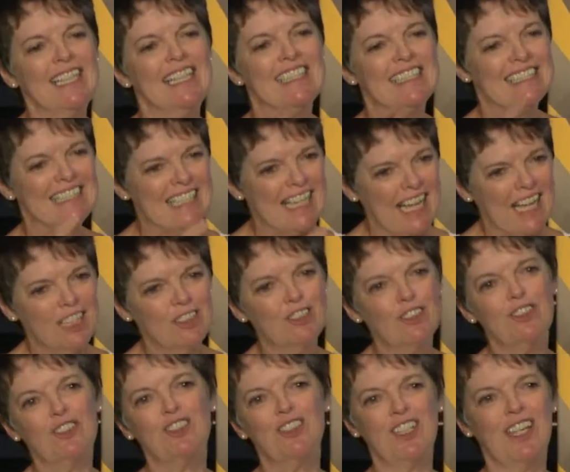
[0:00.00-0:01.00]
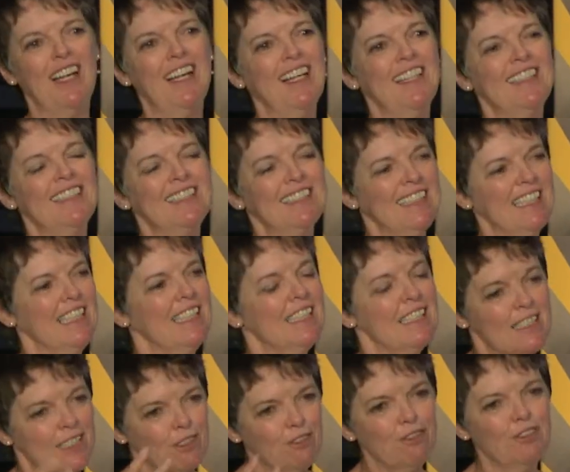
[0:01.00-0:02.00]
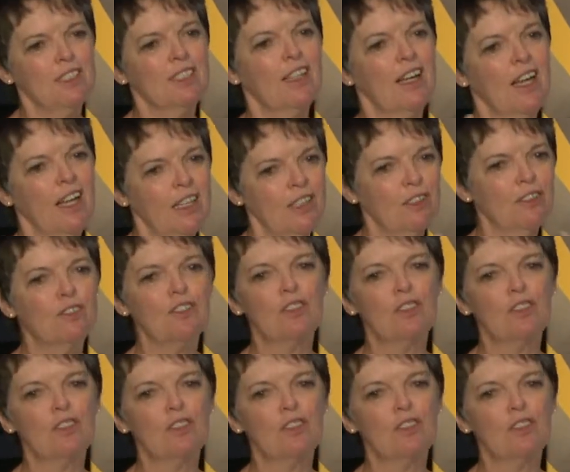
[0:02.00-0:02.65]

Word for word: It's an exercise in a different kind of